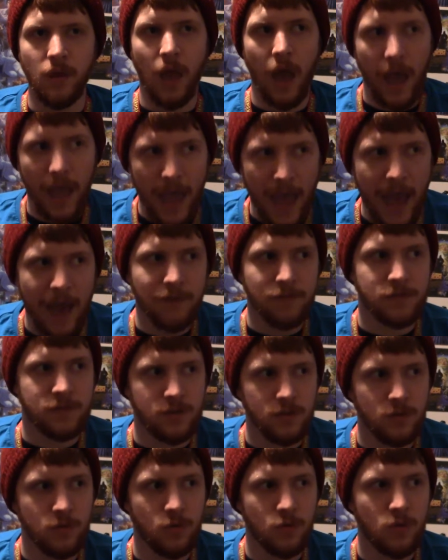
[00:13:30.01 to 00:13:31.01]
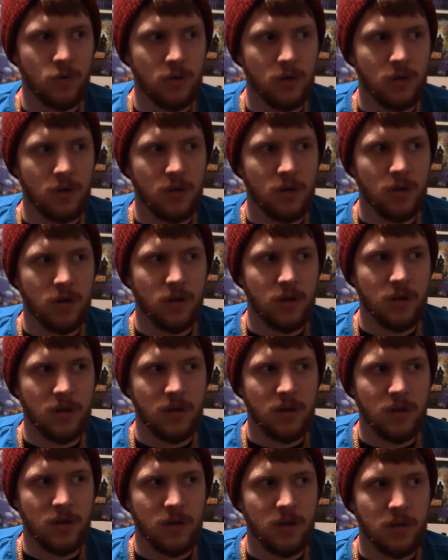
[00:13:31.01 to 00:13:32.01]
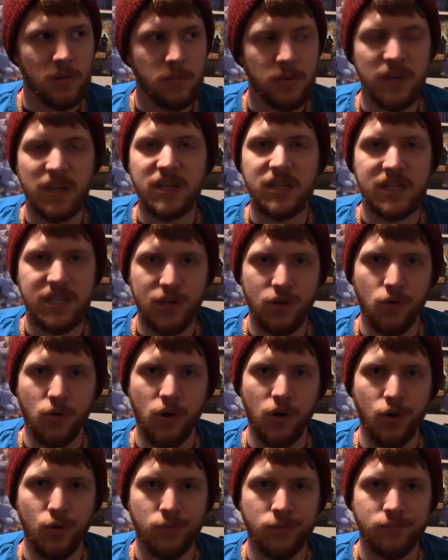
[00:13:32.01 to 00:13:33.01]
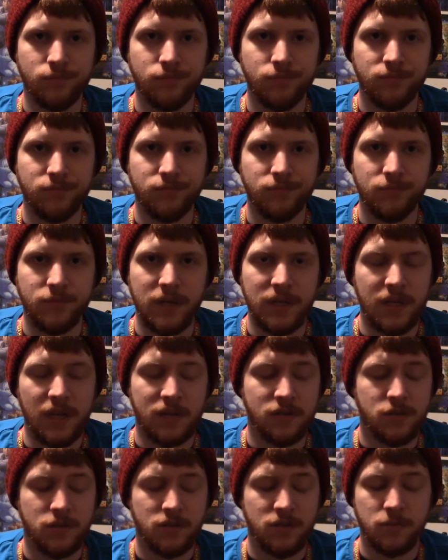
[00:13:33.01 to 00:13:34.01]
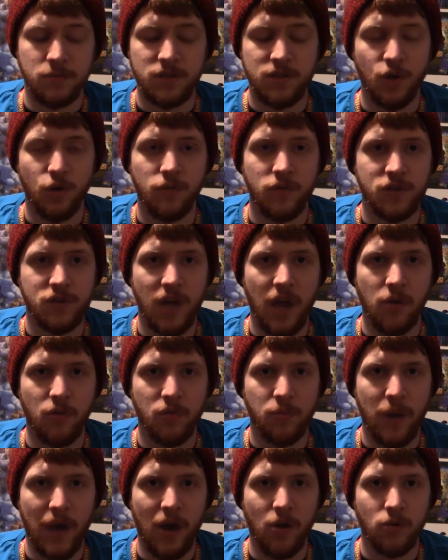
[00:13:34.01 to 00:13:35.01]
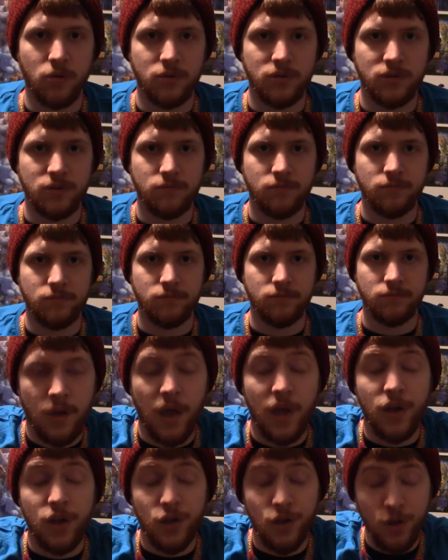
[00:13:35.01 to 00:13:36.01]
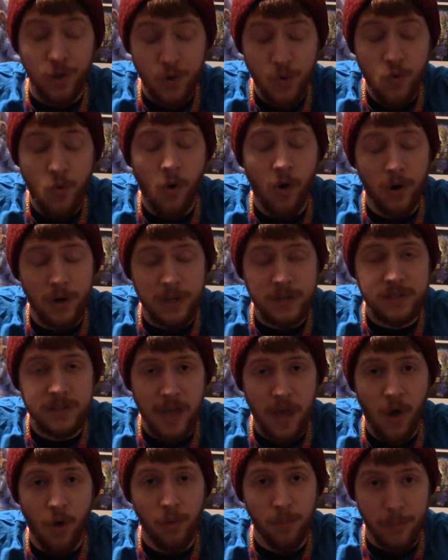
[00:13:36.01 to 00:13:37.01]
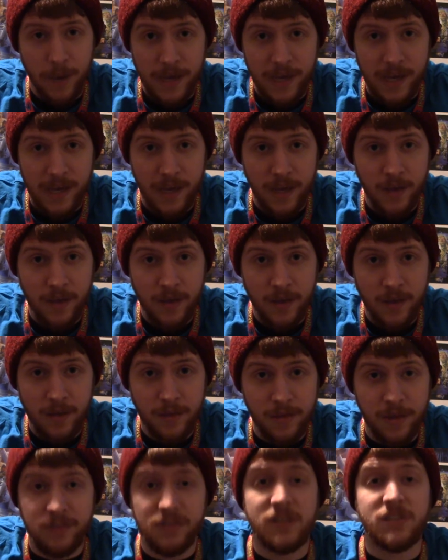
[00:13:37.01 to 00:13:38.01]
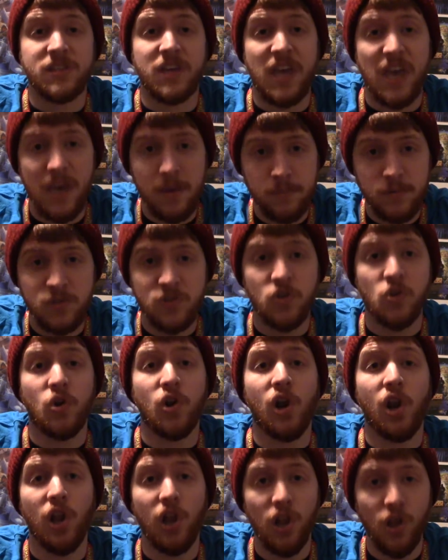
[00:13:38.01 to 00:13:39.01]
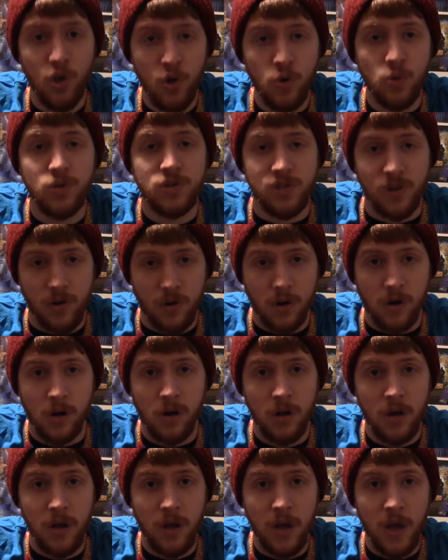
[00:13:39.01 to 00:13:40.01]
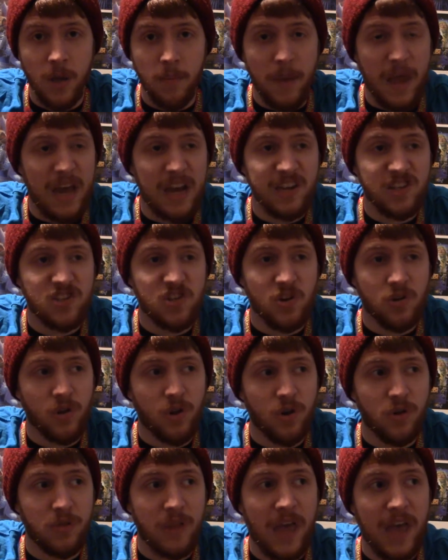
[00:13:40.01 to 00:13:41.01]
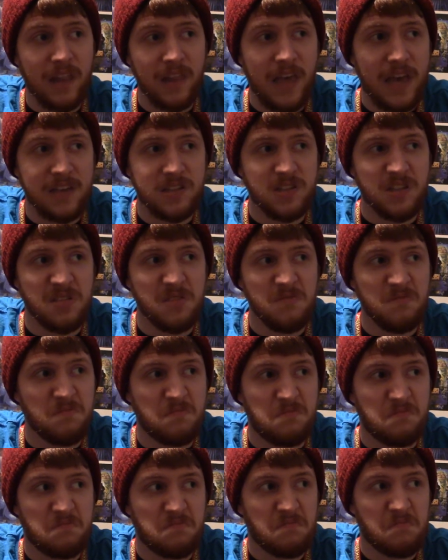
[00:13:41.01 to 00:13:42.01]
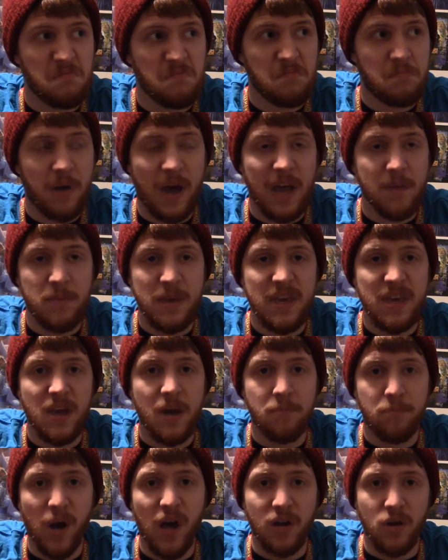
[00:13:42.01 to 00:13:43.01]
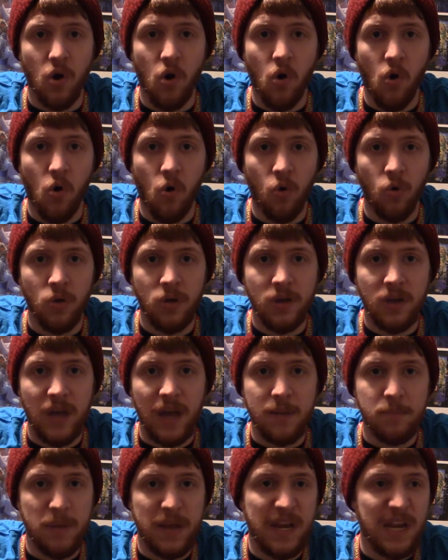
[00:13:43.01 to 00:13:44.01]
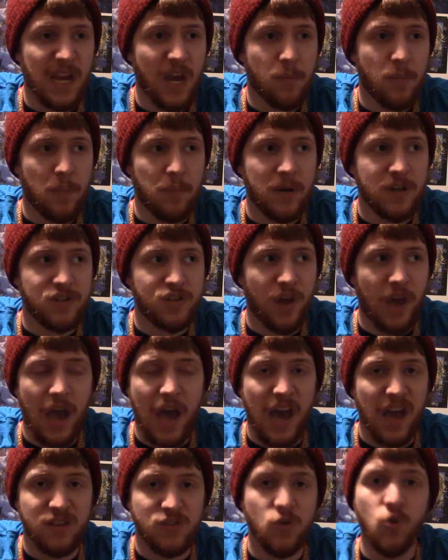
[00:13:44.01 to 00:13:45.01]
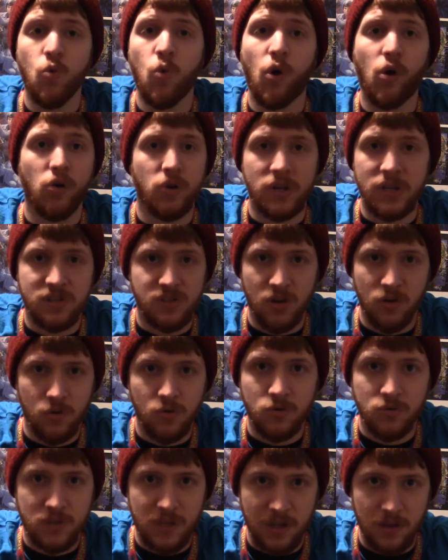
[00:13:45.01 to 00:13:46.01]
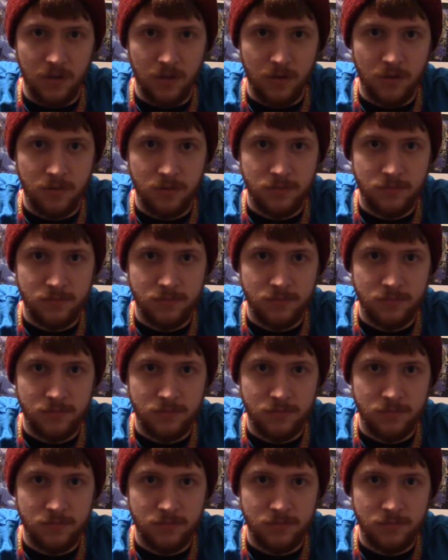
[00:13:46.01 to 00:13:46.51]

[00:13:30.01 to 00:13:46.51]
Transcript: I have to be a hero and not just some selfish guy with powers. And you want to tell me that this hipster loser managed to learn that lesson by being a butthole and beating up a bunch of guys who weren't his uncle's killer?